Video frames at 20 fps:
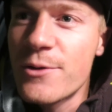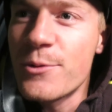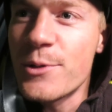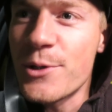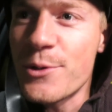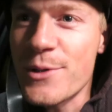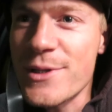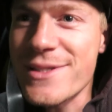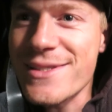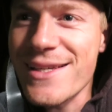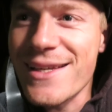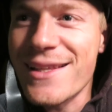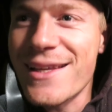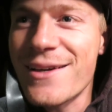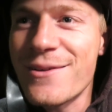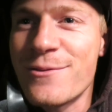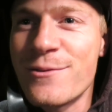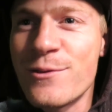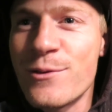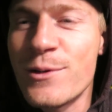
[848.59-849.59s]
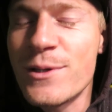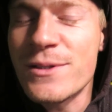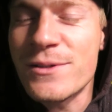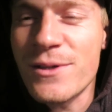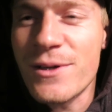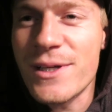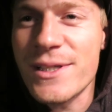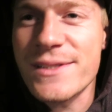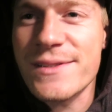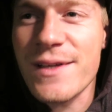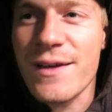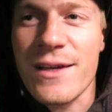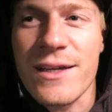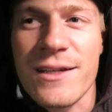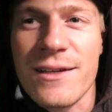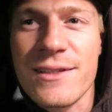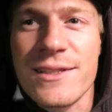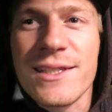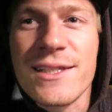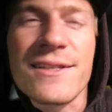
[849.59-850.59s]
We always say that. We've always got
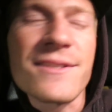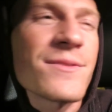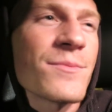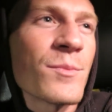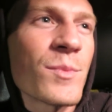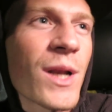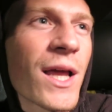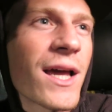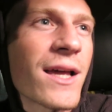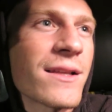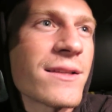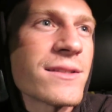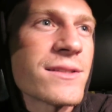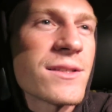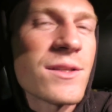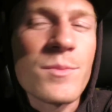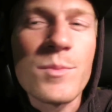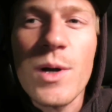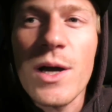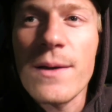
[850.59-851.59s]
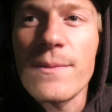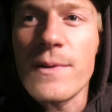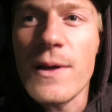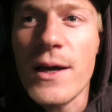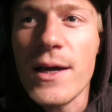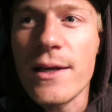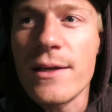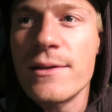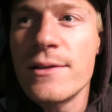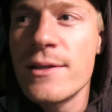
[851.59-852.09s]
exciting ideas and plans in the pipeline.